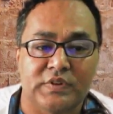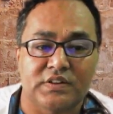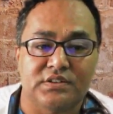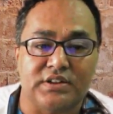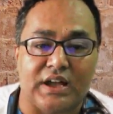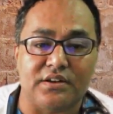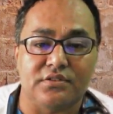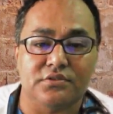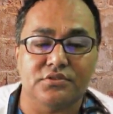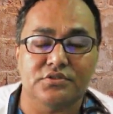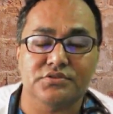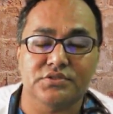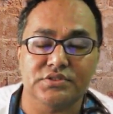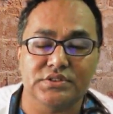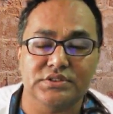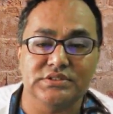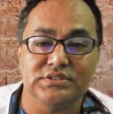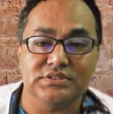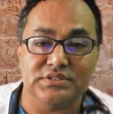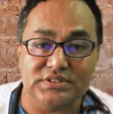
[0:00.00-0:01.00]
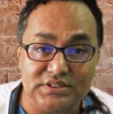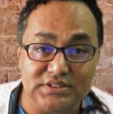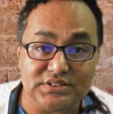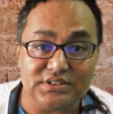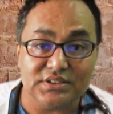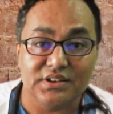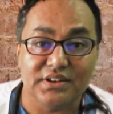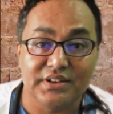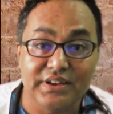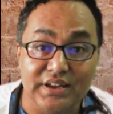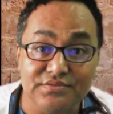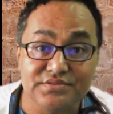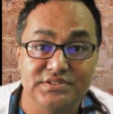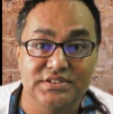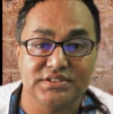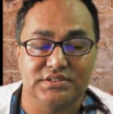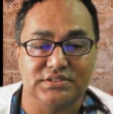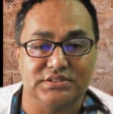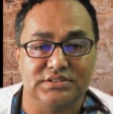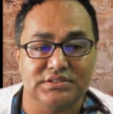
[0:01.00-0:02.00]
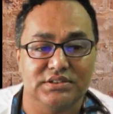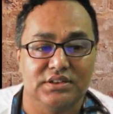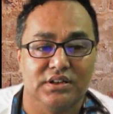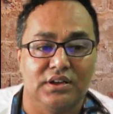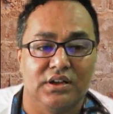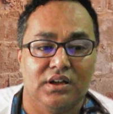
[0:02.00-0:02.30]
thyrotoxicosis? Is Graves' disease.